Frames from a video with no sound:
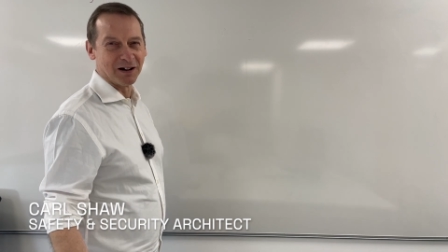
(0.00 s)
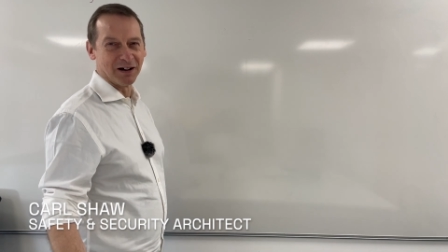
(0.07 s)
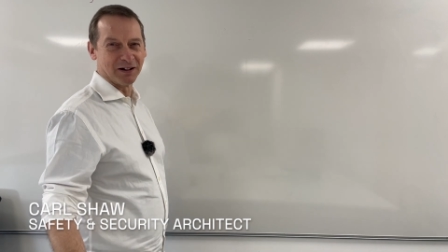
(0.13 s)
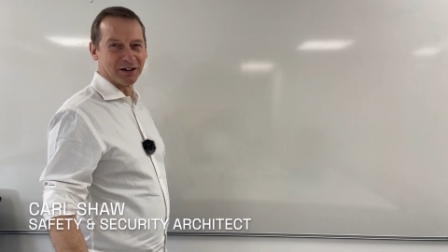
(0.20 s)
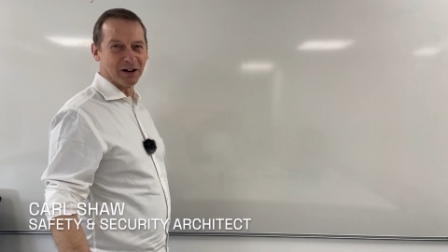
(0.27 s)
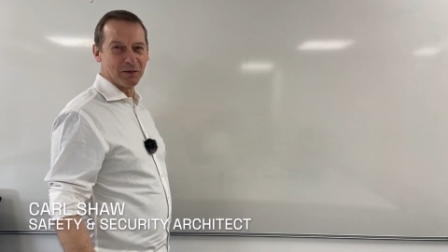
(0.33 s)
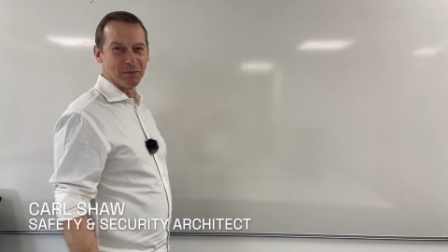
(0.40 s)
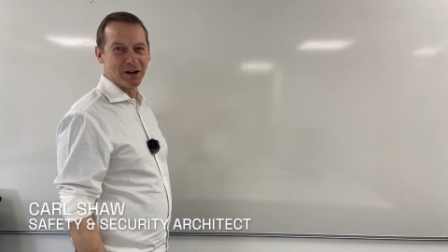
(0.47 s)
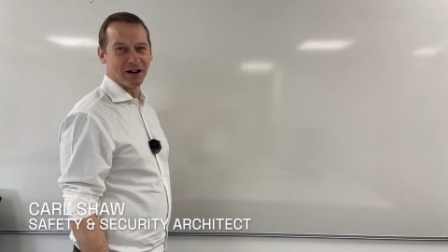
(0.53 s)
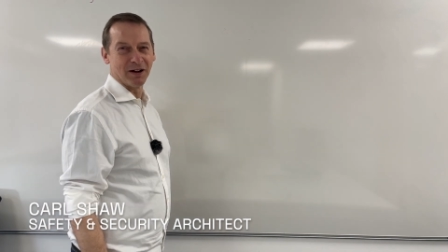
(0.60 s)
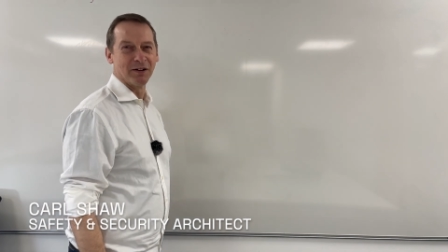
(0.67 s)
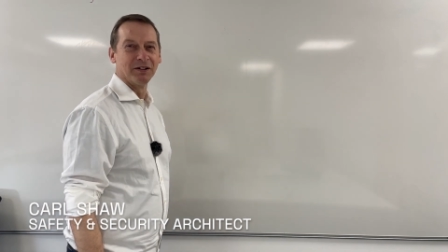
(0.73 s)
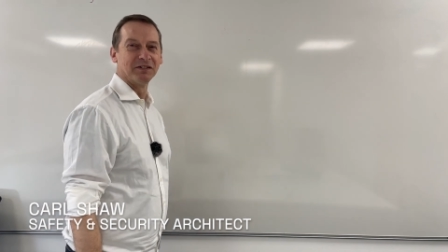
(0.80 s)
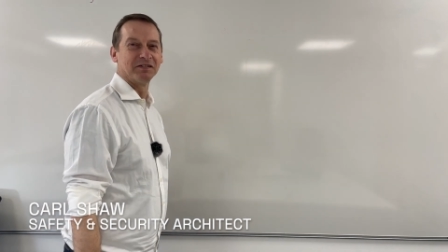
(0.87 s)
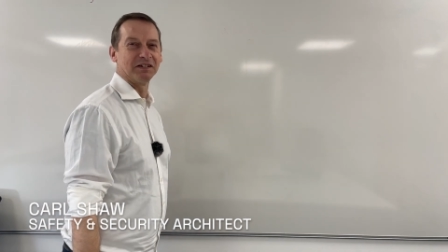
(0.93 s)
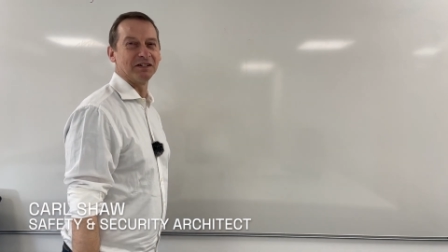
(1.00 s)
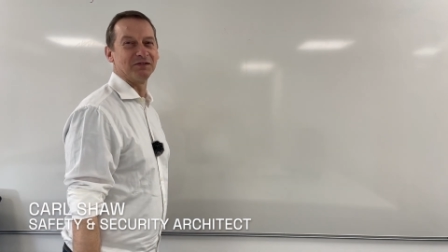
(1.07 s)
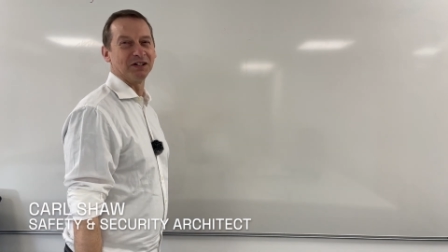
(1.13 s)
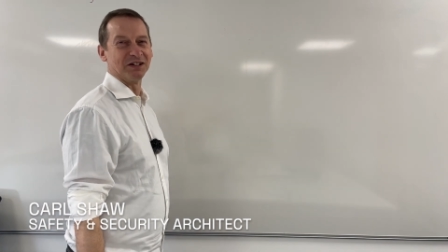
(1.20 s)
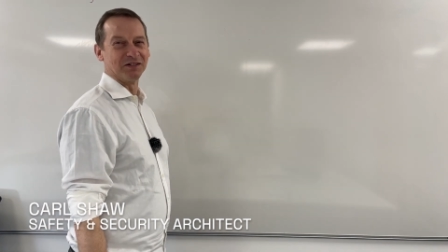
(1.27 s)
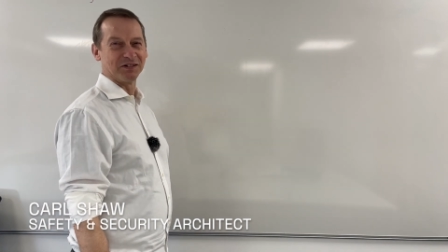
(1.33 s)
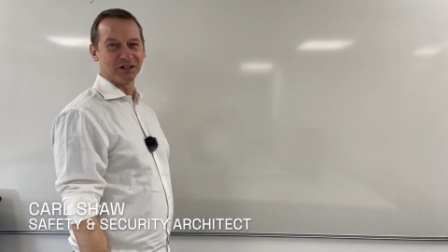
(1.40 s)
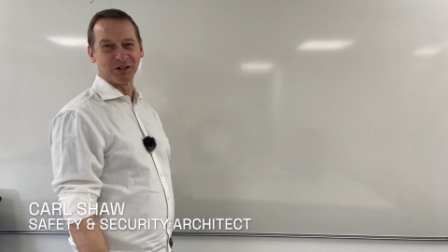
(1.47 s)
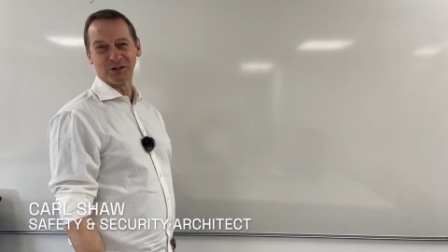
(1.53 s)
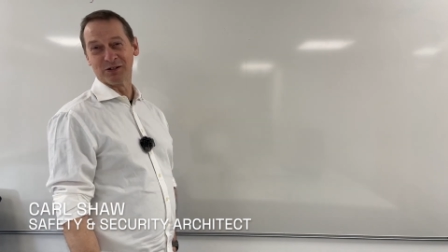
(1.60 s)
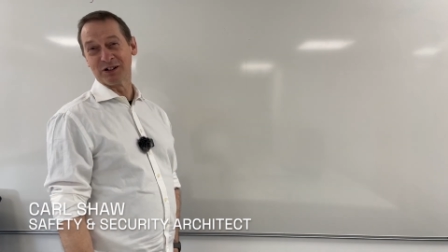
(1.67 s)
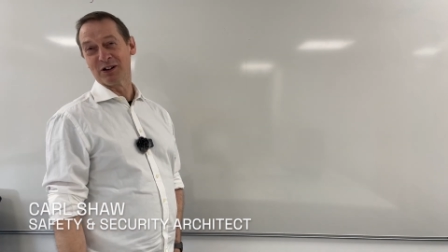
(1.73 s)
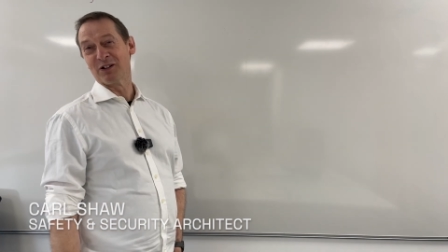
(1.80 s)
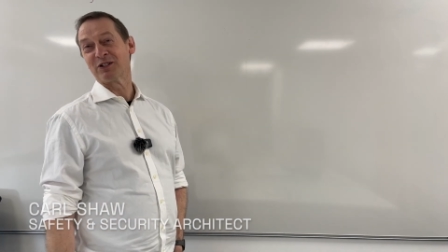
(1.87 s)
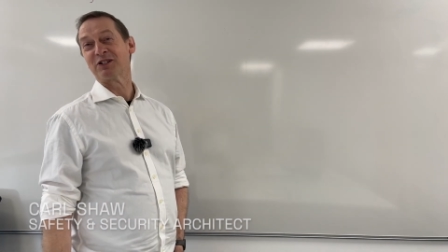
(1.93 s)
and I'm a safety and
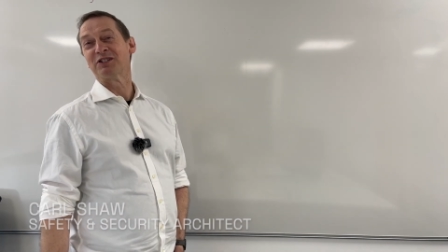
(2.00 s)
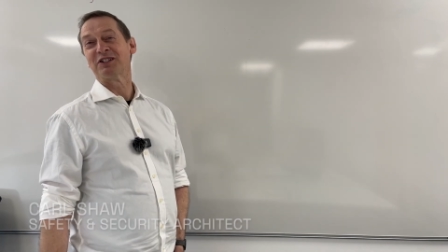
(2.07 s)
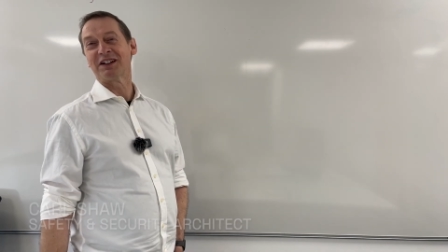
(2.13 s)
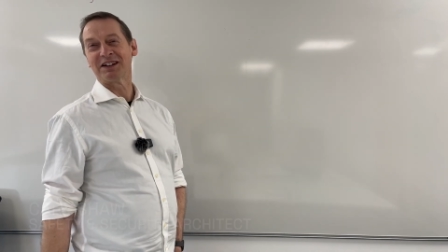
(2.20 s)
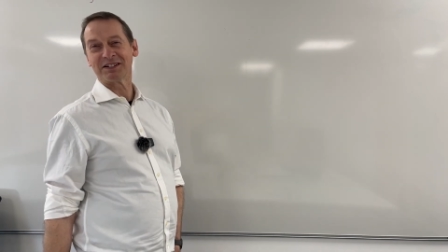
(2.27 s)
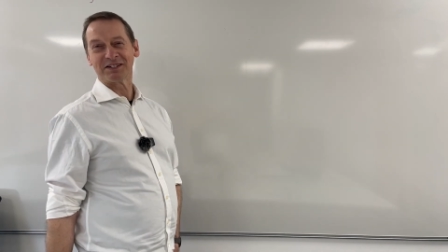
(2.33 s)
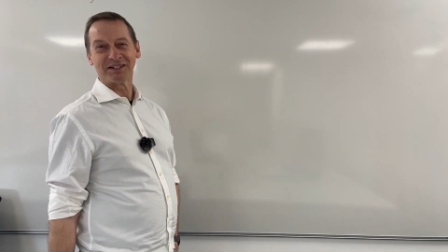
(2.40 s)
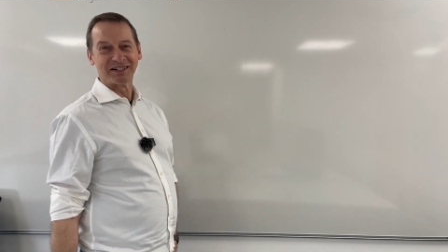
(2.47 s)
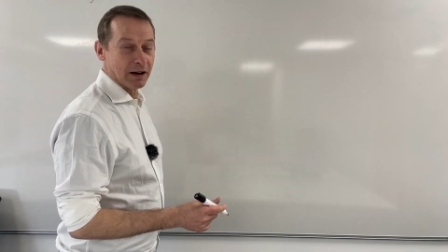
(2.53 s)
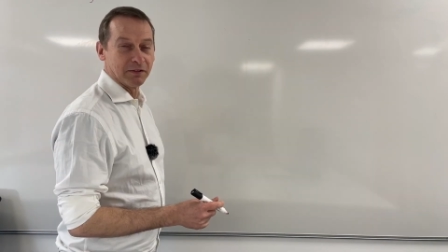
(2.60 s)
security architect.